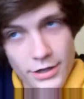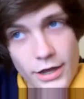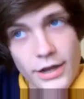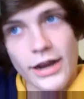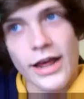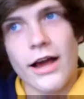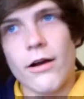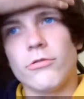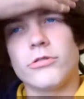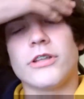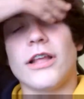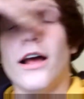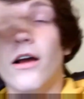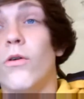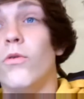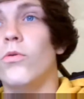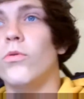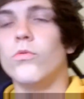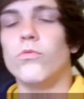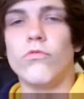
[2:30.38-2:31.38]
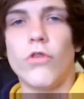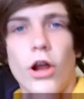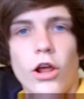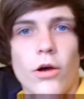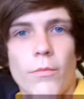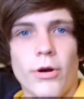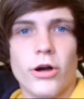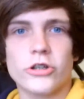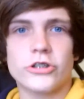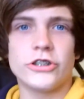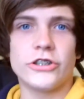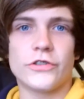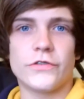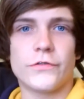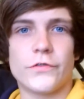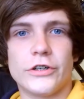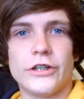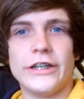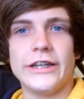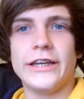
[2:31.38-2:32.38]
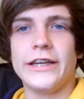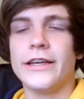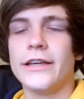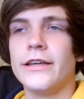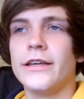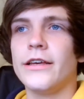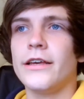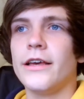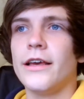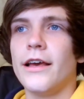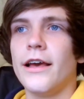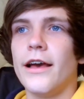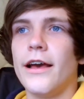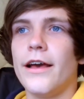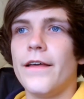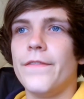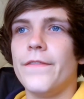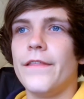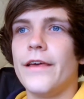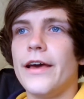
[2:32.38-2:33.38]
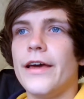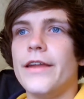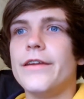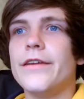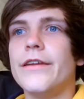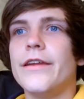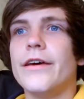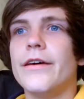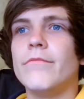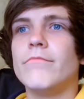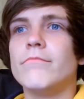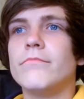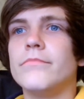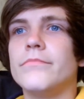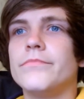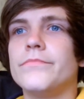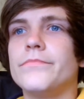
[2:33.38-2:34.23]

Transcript: and I was like, "Oh, Royal Box is free," and then. Um,